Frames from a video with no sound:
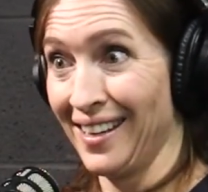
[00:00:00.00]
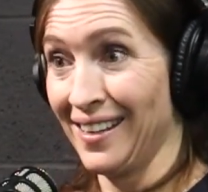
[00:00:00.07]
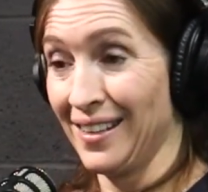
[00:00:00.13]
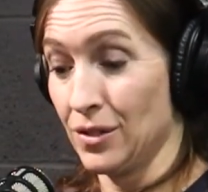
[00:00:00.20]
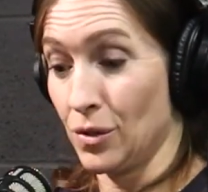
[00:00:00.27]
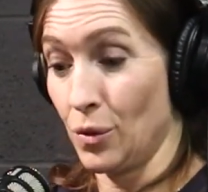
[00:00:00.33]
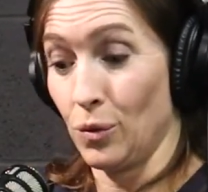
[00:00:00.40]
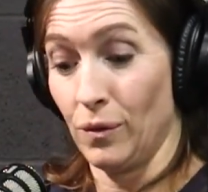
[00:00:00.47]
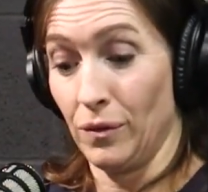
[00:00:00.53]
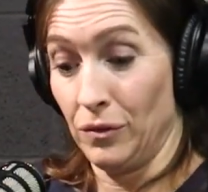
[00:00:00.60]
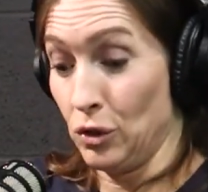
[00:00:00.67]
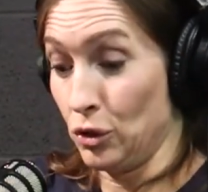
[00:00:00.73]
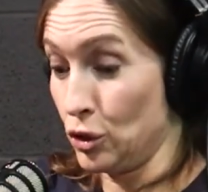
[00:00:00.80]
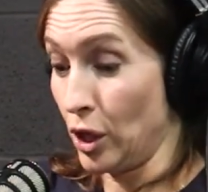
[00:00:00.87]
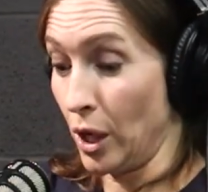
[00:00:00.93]
So
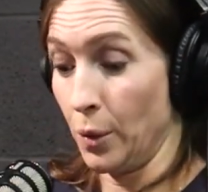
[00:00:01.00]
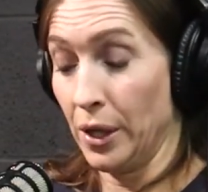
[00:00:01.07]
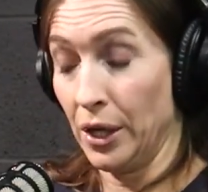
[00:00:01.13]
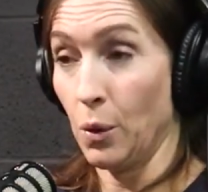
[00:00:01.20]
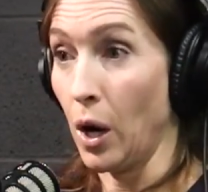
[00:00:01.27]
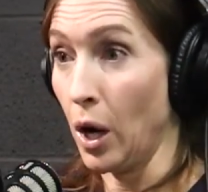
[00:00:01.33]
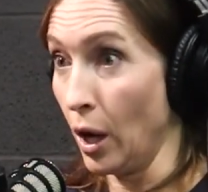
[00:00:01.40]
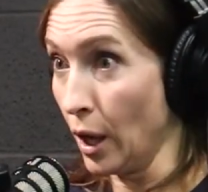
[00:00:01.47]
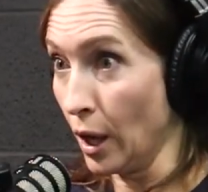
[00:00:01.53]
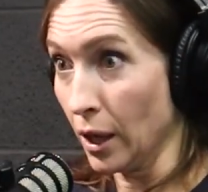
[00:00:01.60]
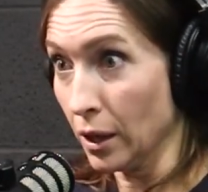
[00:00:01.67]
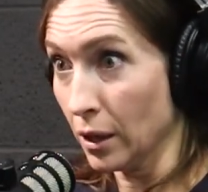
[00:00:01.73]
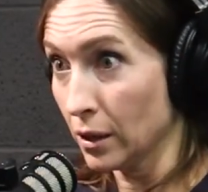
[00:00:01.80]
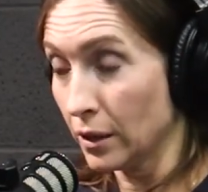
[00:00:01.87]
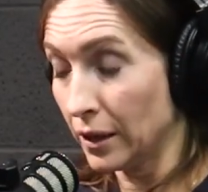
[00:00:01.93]
you start where you are,